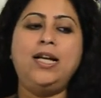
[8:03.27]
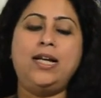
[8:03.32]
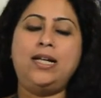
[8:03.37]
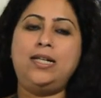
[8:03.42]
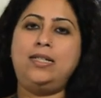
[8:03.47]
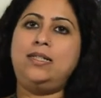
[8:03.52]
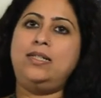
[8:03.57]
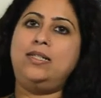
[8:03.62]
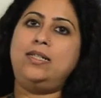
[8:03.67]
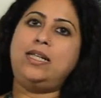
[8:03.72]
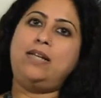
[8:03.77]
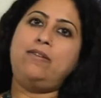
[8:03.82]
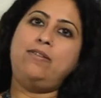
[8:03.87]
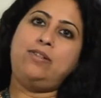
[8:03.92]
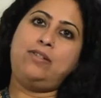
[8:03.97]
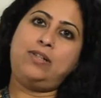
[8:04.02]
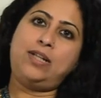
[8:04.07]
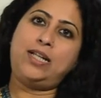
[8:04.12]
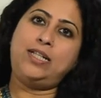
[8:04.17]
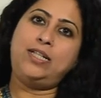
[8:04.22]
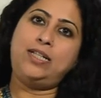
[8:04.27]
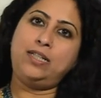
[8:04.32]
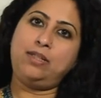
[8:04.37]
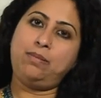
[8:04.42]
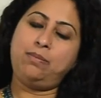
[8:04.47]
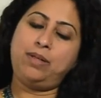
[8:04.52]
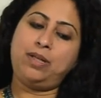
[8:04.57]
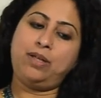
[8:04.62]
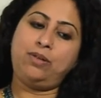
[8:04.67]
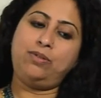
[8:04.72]
And since I was writing
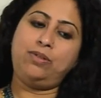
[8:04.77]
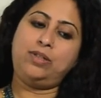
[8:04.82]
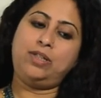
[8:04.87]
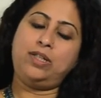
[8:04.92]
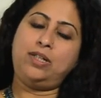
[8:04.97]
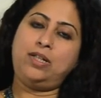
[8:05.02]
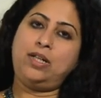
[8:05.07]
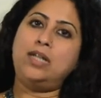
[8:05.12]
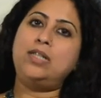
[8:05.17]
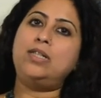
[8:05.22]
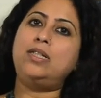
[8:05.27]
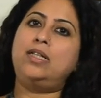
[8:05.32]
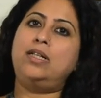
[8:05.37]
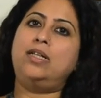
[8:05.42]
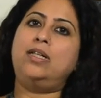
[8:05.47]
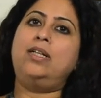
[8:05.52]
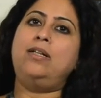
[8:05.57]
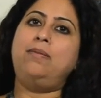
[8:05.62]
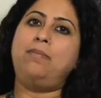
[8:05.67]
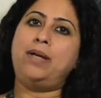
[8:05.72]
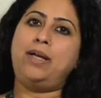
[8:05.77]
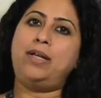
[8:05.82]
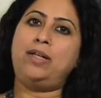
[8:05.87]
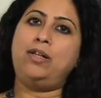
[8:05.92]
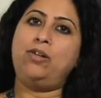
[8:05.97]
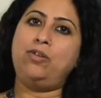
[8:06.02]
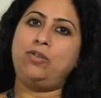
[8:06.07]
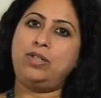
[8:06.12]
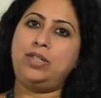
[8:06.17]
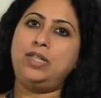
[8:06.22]
about Karnataka and
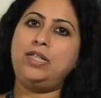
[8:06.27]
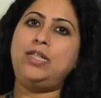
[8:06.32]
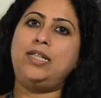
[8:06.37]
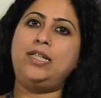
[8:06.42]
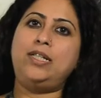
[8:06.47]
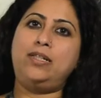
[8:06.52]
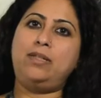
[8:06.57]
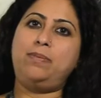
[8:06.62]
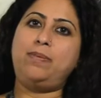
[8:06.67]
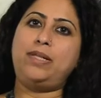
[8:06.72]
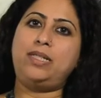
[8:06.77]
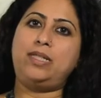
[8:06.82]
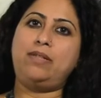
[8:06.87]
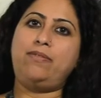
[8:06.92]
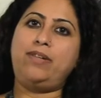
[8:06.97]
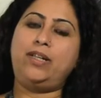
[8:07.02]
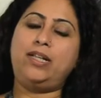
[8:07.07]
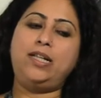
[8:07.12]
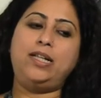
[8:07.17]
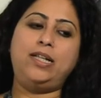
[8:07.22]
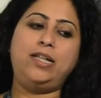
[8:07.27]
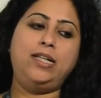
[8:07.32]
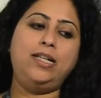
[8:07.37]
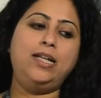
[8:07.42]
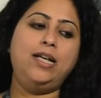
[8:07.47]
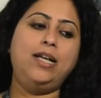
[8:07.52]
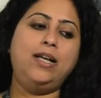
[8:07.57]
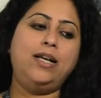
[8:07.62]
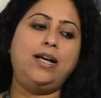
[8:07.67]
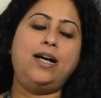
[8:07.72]
Bangalore city specifically,
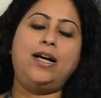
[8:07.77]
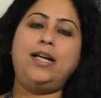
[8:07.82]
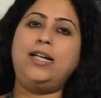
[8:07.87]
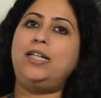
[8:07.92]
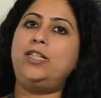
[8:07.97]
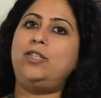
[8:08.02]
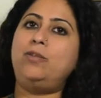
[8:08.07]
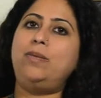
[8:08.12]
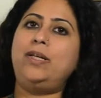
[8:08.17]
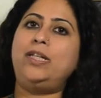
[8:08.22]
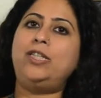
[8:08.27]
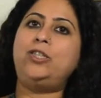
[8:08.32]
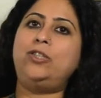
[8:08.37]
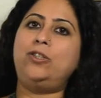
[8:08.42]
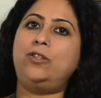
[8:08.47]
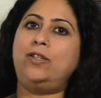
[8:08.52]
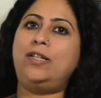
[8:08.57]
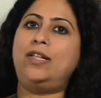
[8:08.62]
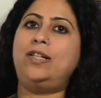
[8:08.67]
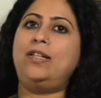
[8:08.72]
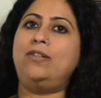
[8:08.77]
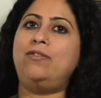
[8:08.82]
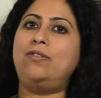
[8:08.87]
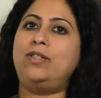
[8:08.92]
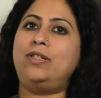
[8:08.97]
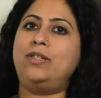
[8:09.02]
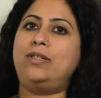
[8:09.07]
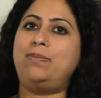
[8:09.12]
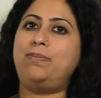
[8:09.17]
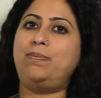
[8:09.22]
I had to make sure that it
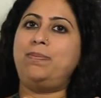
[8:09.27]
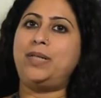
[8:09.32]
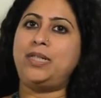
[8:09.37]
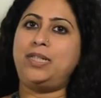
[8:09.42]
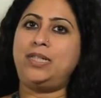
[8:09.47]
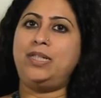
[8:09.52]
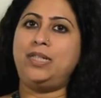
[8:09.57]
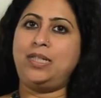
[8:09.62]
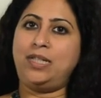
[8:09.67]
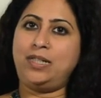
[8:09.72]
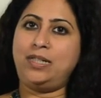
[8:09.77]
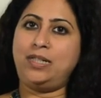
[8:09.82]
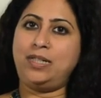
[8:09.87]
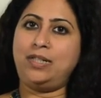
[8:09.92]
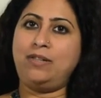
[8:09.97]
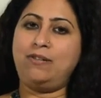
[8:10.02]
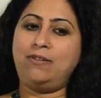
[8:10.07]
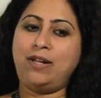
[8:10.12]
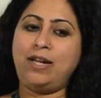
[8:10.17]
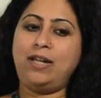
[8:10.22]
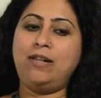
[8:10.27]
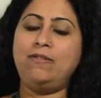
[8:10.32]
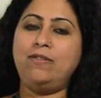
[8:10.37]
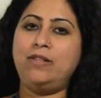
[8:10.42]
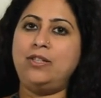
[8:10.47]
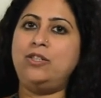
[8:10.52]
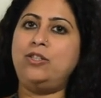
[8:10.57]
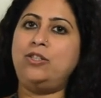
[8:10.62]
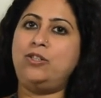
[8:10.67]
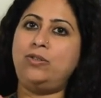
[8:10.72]
was pertinent and
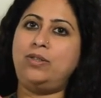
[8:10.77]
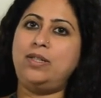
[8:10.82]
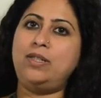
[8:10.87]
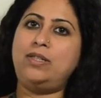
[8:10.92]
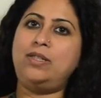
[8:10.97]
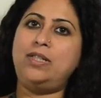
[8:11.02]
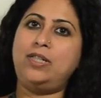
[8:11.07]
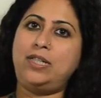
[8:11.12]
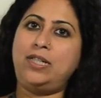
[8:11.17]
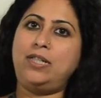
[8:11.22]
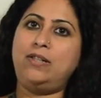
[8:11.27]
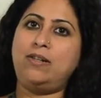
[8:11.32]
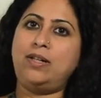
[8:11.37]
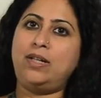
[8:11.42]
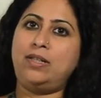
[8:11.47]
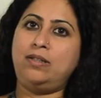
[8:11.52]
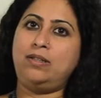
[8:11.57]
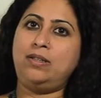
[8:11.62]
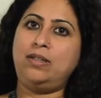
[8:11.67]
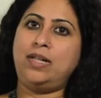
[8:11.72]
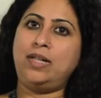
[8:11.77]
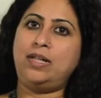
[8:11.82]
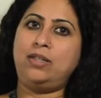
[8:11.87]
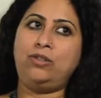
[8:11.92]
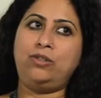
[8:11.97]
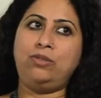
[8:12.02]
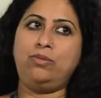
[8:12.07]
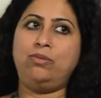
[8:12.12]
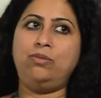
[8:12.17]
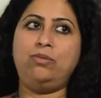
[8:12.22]
relevant to this city rather than
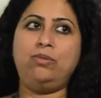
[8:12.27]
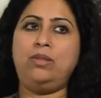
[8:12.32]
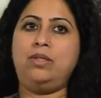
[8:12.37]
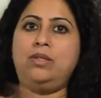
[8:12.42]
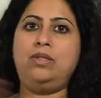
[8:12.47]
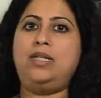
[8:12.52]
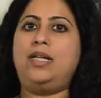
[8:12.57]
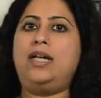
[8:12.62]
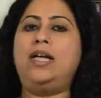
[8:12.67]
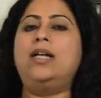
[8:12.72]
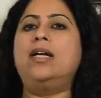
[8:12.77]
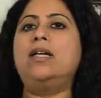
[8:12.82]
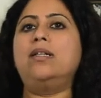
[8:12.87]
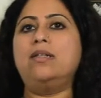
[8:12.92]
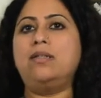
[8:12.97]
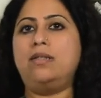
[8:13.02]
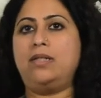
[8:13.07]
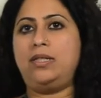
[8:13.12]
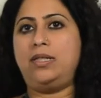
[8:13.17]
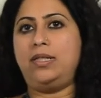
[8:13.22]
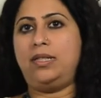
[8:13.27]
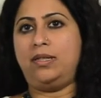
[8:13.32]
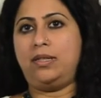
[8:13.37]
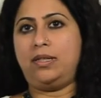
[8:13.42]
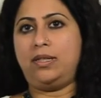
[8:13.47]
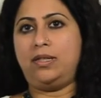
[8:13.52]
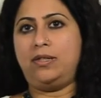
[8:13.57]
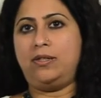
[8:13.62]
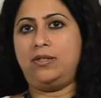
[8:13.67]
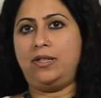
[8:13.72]
to, say, another city in the
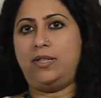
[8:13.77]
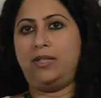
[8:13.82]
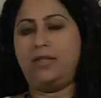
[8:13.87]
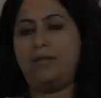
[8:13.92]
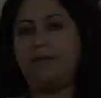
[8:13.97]
country.